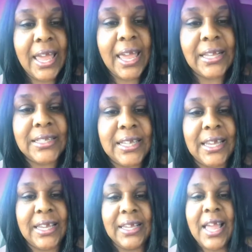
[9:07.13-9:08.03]
Hey,
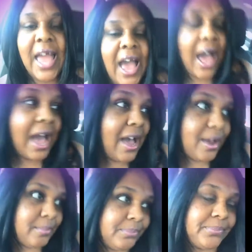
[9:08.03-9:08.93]
T.
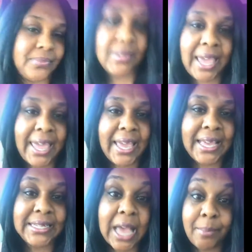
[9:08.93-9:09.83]

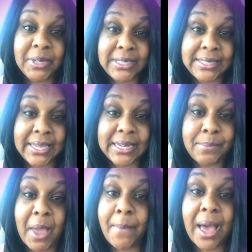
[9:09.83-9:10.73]
And I'm going to stick it
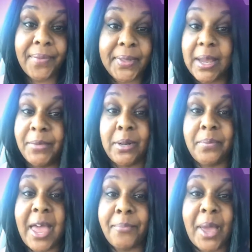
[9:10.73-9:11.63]
in my mouth, and I'm
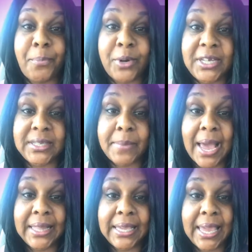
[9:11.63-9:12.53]
going to have my pretty
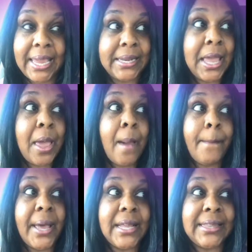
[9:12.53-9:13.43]
smile again.
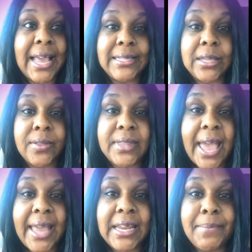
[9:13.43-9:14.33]
But
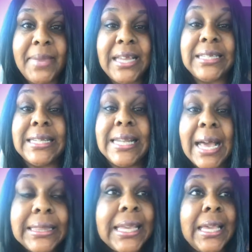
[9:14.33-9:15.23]
that means
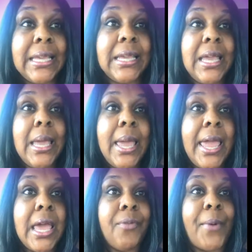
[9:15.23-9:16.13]
nothing
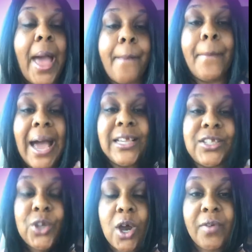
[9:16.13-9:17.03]
if my
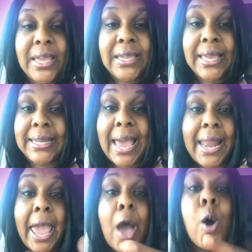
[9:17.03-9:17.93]
story
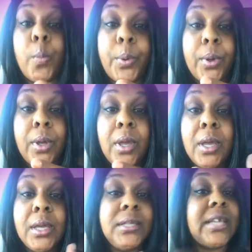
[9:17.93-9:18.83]
cannot help
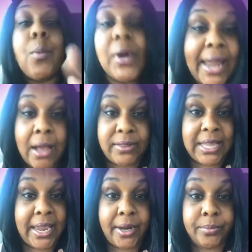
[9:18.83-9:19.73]
someone out
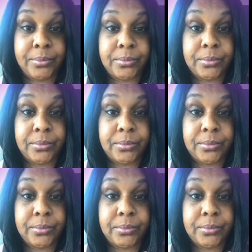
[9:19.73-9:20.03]
there.